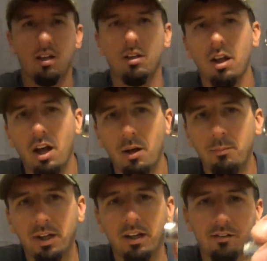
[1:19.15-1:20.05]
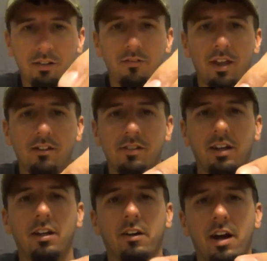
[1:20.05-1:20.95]
because of that
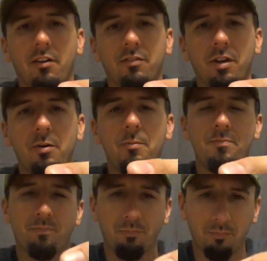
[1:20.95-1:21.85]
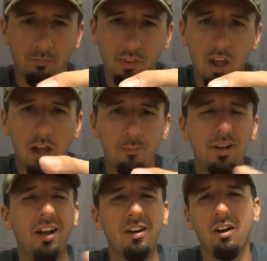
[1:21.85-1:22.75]
secondary airflow. But
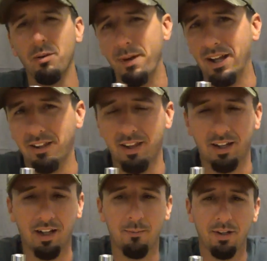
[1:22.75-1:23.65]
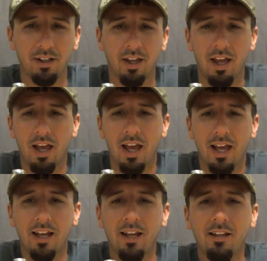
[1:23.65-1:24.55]
not at all a bad thing. I mean,
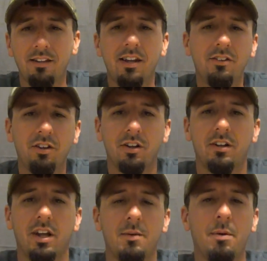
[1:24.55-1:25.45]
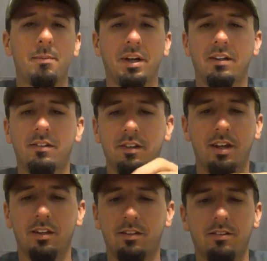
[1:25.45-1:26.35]
it's a good tip. I mean, it's
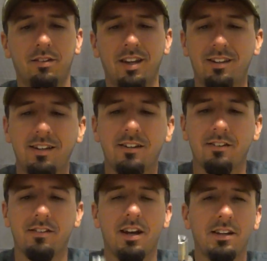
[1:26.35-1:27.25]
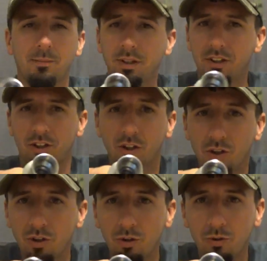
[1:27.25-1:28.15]
a decent size. I mean, it's a
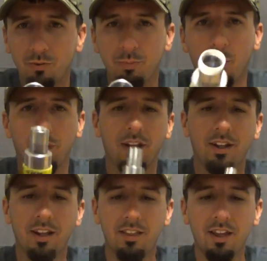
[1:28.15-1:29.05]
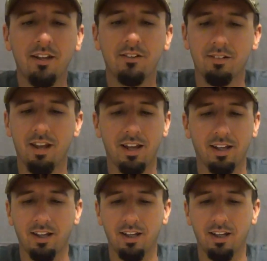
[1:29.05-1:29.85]
huge bore. That thing is like